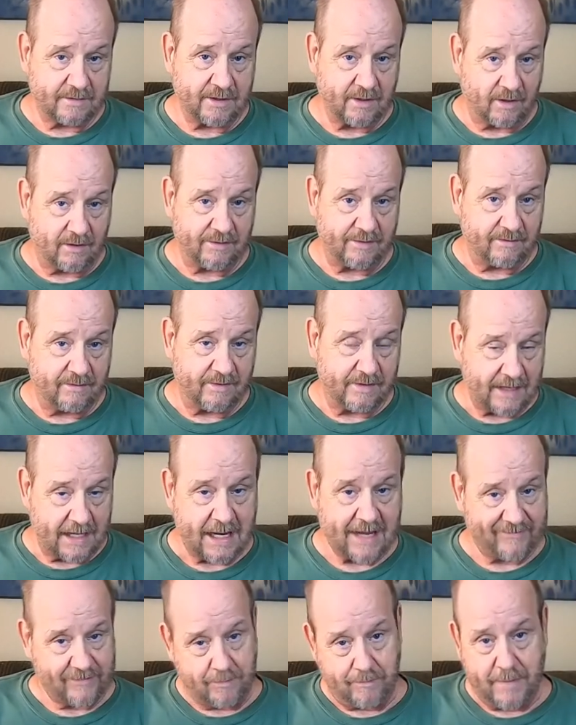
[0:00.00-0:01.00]
you know, they
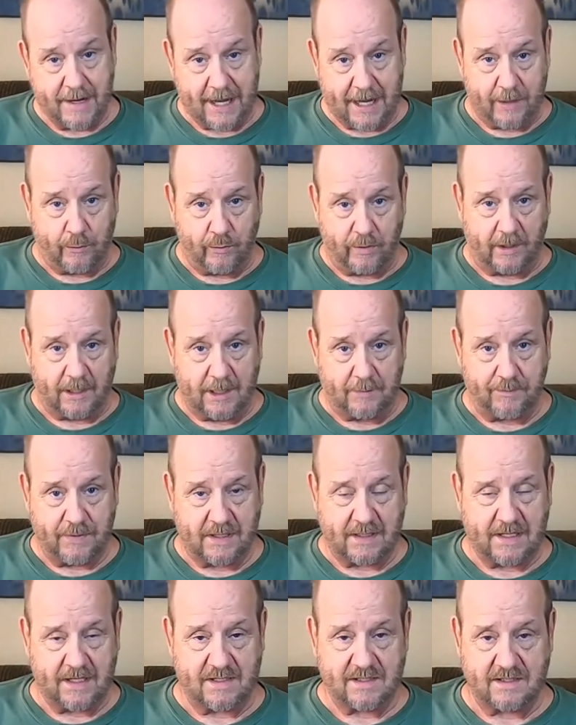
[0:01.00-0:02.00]
haven't made really
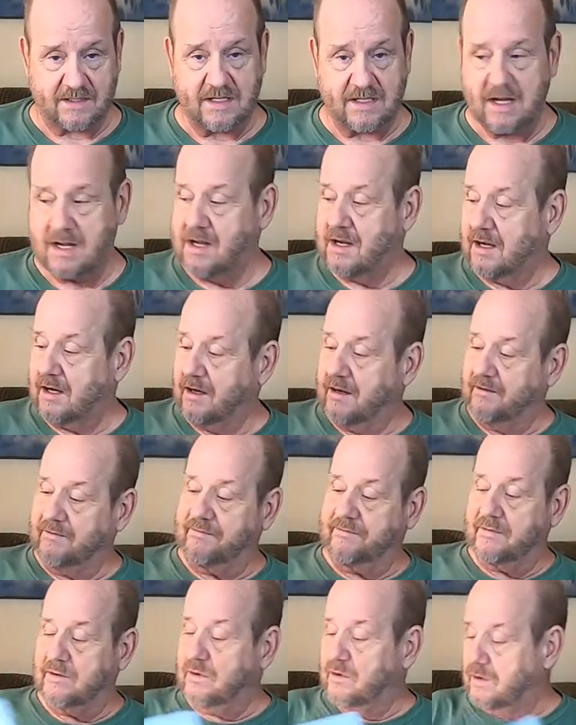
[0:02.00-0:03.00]
because
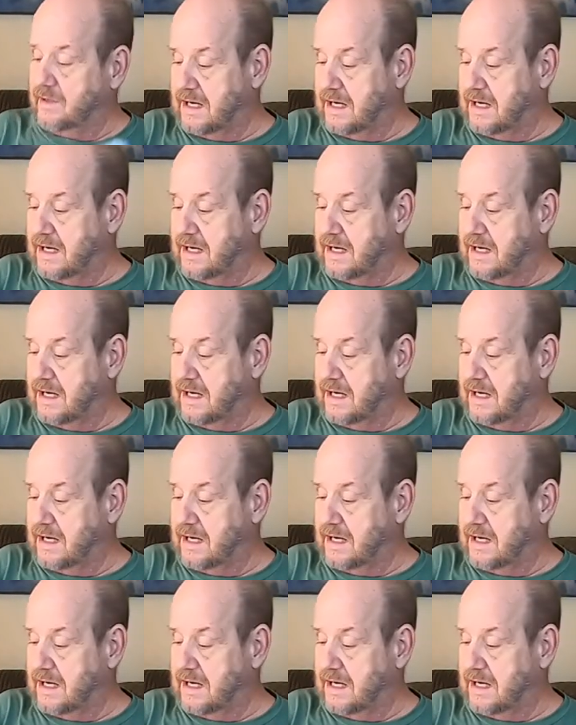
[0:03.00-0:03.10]
of